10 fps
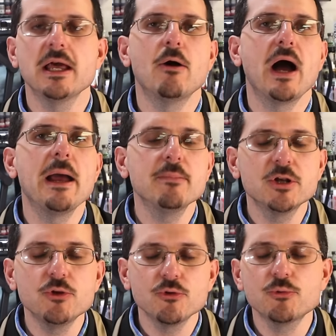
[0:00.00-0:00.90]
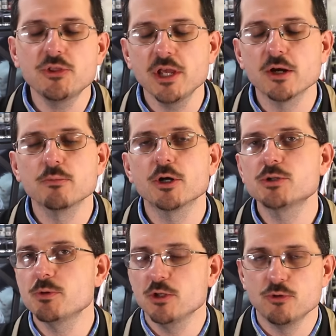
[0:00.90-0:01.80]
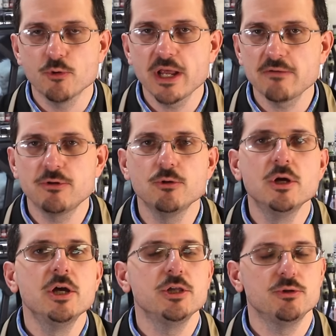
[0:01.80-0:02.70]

Now, I'm going to do this with the airbrush, but you don't have to.